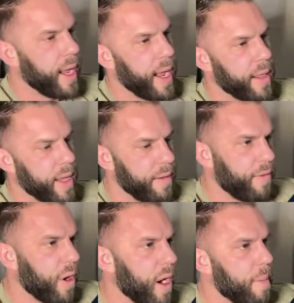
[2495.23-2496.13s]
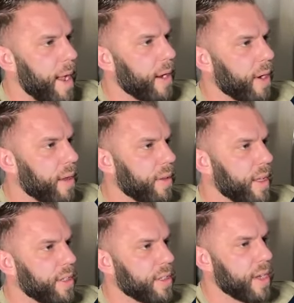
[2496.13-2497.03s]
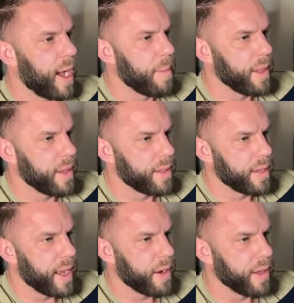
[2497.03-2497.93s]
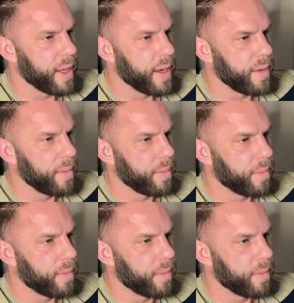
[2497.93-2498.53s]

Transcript: And then for our background, let's just copy this down again.